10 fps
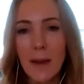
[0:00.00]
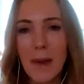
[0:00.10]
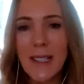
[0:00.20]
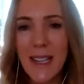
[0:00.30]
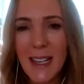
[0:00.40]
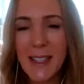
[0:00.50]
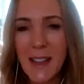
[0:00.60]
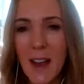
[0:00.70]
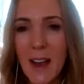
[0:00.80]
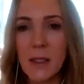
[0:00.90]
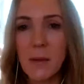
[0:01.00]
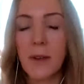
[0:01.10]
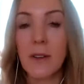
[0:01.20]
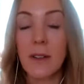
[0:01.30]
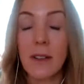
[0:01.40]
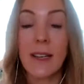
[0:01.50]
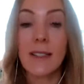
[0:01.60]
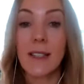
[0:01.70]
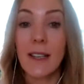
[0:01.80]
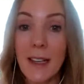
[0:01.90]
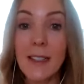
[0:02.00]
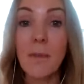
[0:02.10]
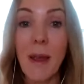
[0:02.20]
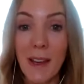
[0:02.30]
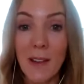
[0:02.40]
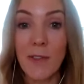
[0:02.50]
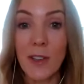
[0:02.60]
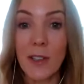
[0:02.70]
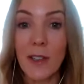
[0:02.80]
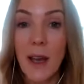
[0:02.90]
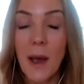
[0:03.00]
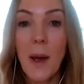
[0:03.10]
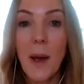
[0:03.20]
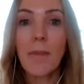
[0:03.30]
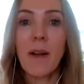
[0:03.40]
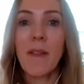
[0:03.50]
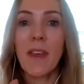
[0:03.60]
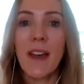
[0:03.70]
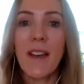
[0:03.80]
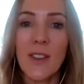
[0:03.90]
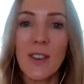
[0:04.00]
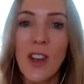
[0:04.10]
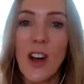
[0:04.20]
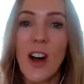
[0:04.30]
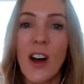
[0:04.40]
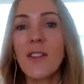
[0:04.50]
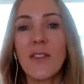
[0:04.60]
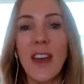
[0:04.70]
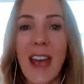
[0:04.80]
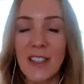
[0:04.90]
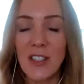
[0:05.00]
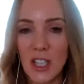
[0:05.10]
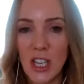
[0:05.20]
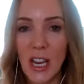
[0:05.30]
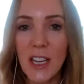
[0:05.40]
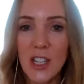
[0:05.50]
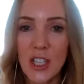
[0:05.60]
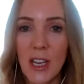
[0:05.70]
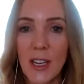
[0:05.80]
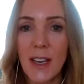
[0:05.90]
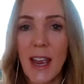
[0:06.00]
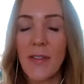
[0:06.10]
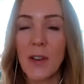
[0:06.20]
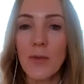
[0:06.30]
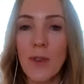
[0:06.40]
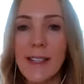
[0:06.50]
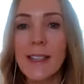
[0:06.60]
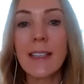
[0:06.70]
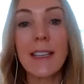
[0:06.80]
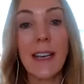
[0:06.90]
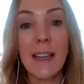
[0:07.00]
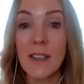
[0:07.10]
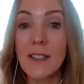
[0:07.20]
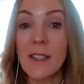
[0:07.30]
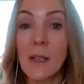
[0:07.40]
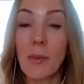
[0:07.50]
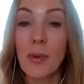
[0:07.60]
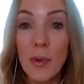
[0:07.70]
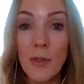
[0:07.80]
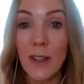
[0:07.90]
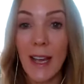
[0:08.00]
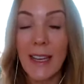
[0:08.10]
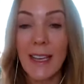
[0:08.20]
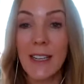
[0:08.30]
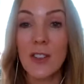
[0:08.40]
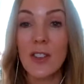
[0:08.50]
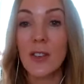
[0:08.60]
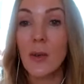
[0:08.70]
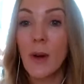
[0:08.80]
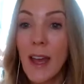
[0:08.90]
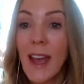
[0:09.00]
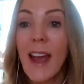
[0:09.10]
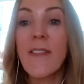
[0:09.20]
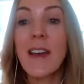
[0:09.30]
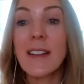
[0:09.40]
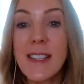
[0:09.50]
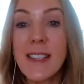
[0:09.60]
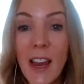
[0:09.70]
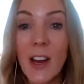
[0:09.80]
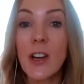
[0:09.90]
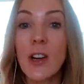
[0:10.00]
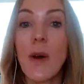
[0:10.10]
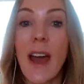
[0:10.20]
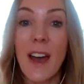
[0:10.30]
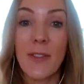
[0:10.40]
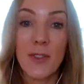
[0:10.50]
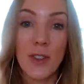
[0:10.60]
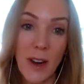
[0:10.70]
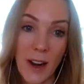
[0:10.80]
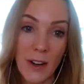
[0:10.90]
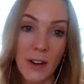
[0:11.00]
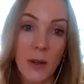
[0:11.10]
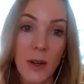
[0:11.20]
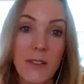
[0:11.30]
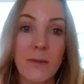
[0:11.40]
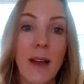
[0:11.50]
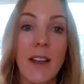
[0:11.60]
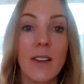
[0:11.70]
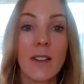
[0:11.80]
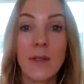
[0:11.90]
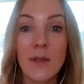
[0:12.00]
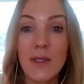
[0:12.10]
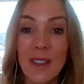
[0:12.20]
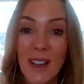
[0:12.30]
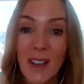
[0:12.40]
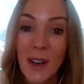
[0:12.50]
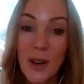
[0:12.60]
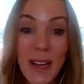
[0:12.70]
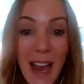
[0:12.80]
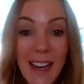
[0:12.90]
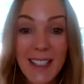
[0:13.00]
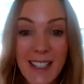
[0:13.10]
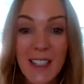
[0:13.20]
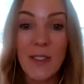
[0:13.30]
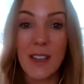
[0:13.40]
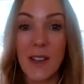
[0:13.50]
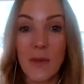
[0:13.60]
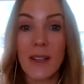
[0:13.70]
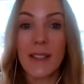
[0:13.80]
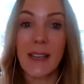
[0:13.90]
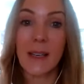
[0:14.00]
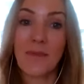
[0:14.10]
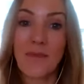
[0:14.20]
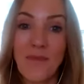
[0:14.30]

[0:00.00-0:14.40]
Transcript: My dad's in the hospital. That's painful. But then there's all of the agitation and the wrestling and the disapproval I get into. And that's arrow after arrow of my own reactivity, really.